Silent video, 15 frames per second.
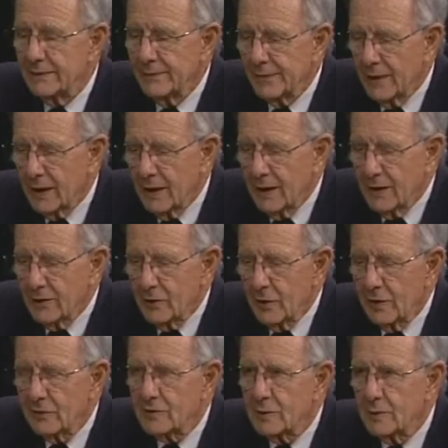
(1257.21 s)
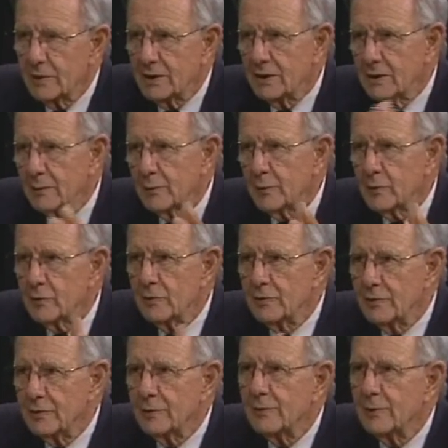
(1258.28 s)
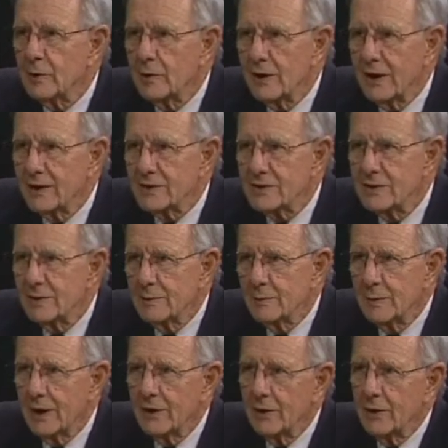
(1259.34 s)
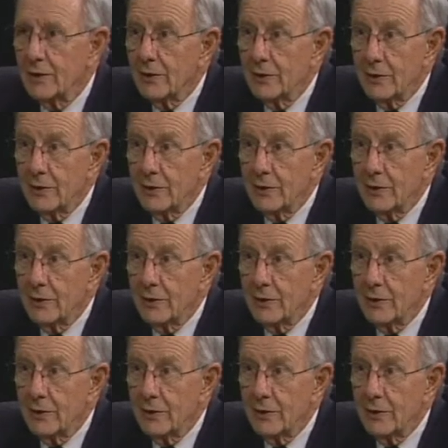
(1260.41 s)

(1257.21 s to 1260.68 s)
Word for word: Mm-hmm. You have to be approved for election by